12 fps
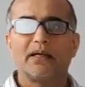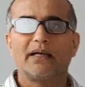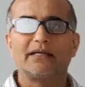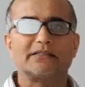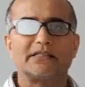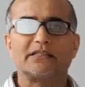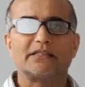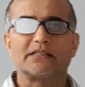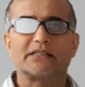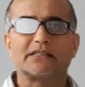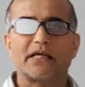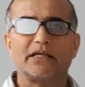Is this the
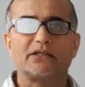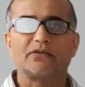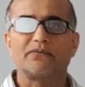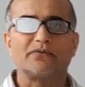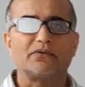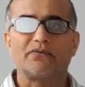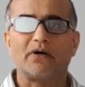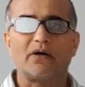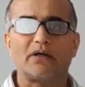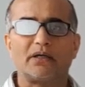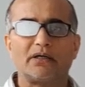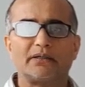state of
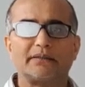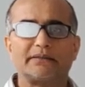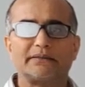nirvana?